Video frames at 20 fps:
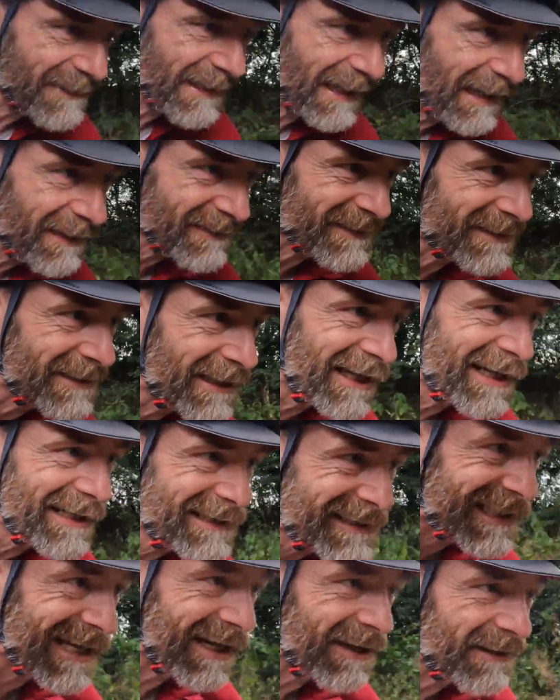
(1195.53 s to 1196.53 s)
10,000
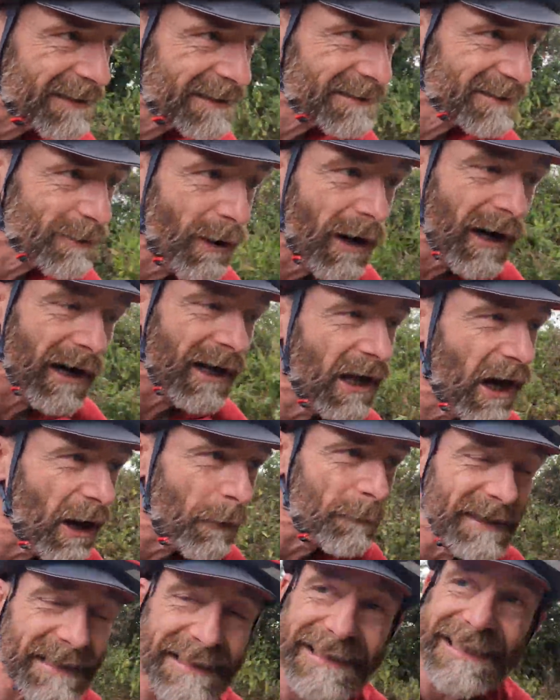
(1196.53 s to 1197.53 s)
years ago, and there's quite a
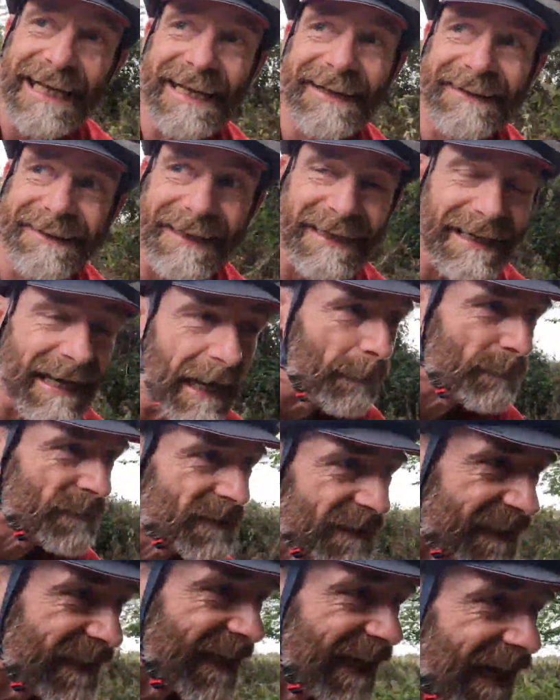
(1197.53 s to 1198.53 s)
lot of Mesolithic
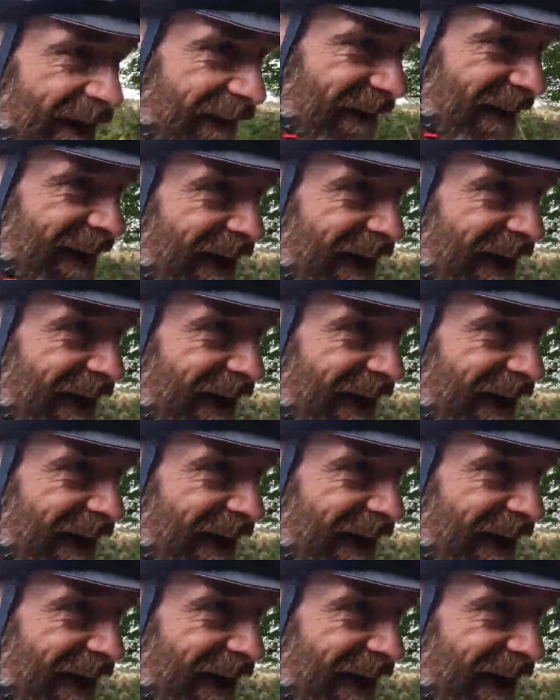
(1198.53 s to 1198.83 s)
camps in the